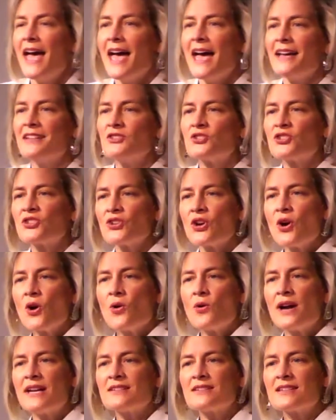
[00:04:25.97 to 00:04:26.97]
And
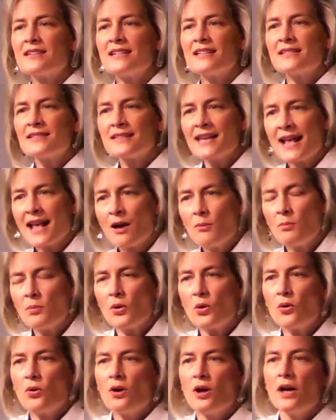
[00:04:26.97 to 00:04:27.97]
so as an
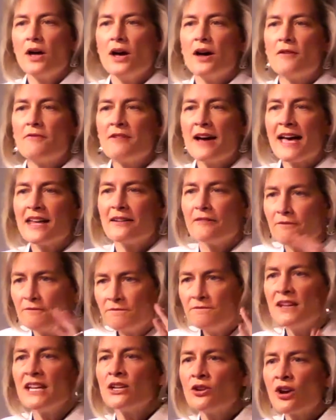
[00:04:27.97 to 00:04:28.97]
example of how to
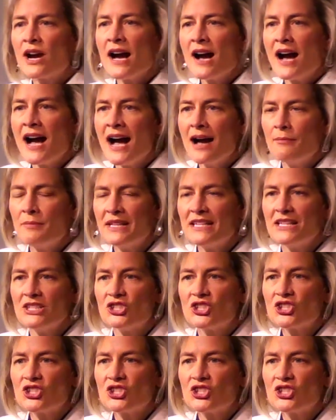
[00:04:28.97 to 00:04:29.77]
figure out how many